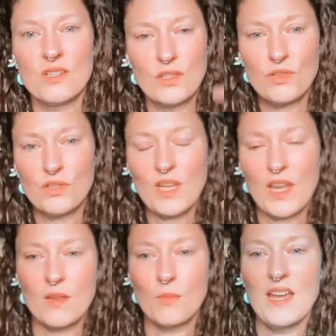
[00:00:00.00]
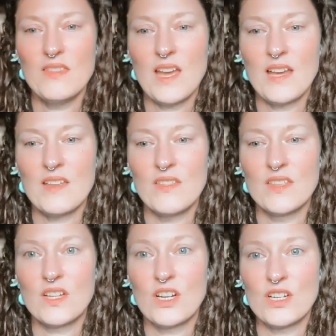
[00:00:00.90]
social type and that
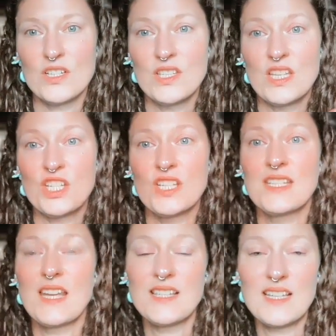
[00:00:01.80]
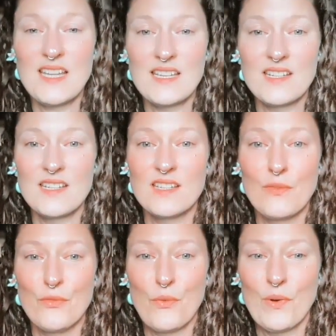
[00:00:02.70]
the curse that she designated
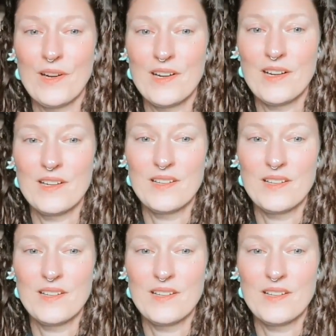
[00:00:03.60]
for